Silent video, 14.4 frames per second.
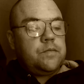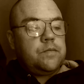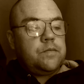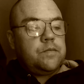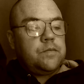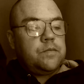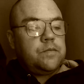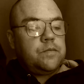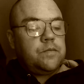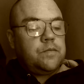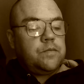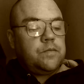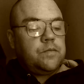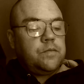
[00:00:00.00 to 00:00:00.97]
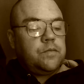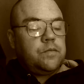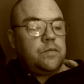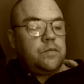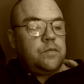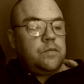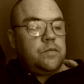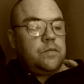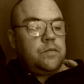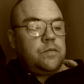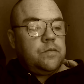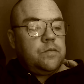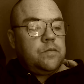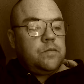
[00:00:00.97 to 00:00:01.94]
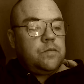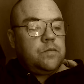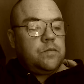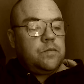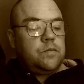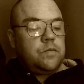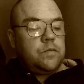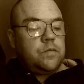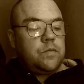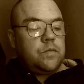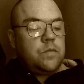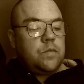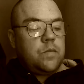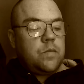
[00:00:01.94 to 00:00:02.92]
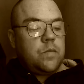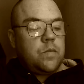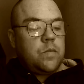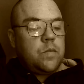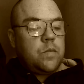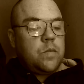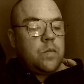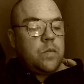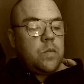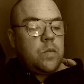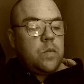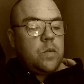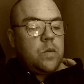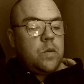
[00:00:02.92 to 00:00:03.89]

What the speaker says: No one is speaking in this clip.